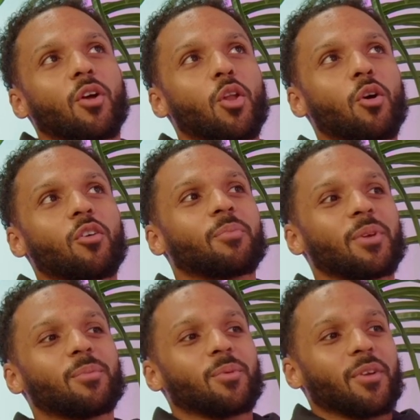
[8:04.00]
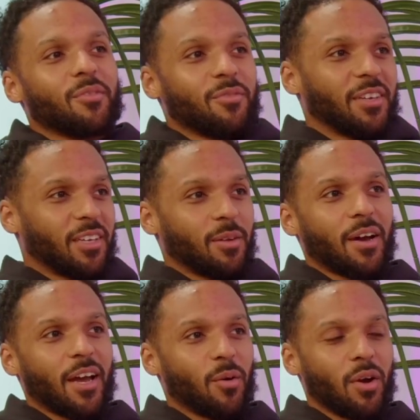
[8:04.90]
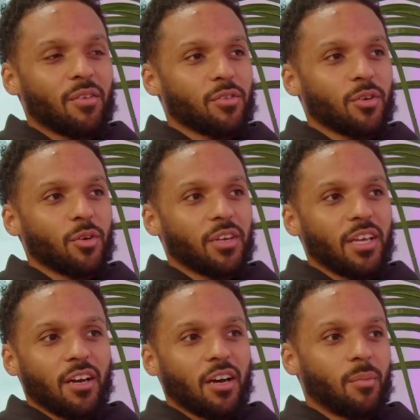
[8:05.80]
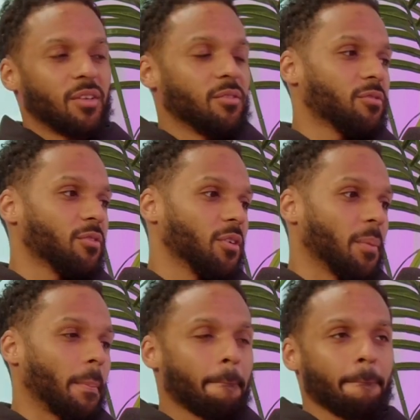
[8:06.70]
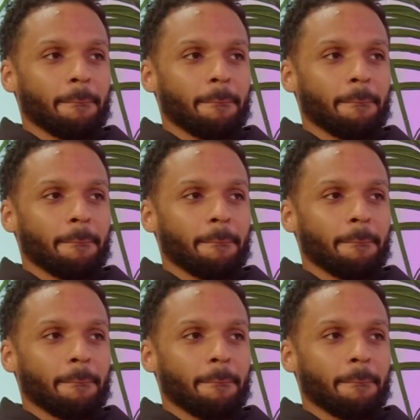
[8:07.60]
a lot of people that are thinking about it, whether or not they're coming from,